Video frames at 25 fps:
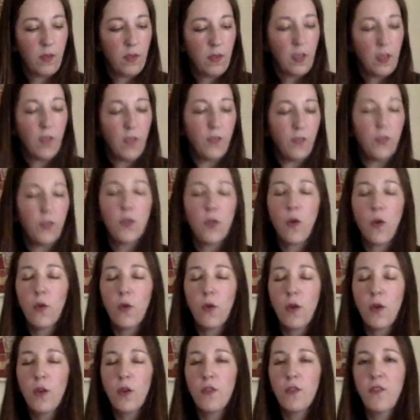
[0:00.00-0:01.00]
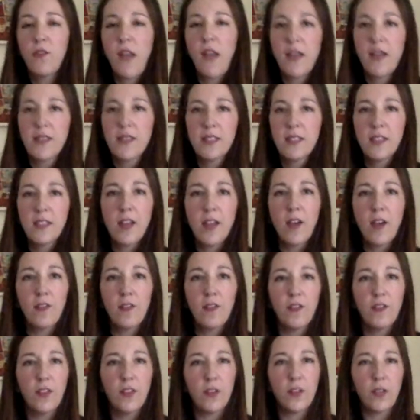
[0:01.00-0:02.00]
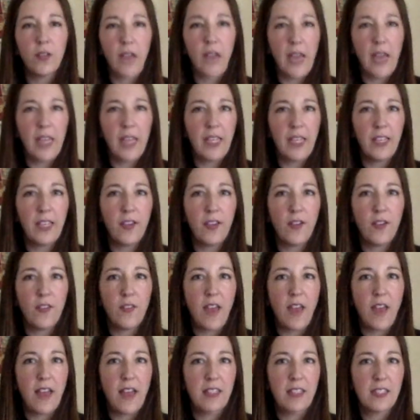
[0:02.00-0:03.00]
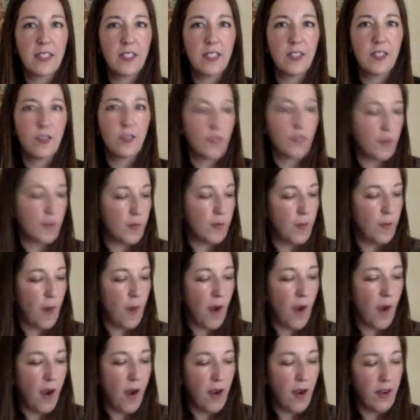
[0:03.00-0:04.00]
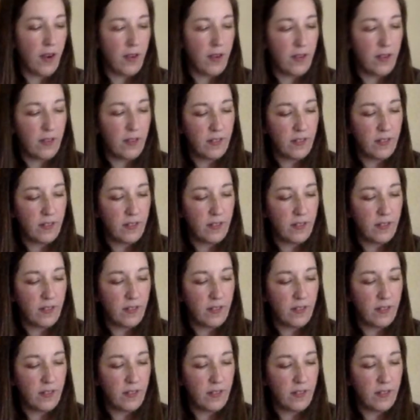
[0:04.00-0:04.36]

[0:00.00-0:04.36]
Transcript: If you don't go fast enough, you'll kind of hear that silver bar.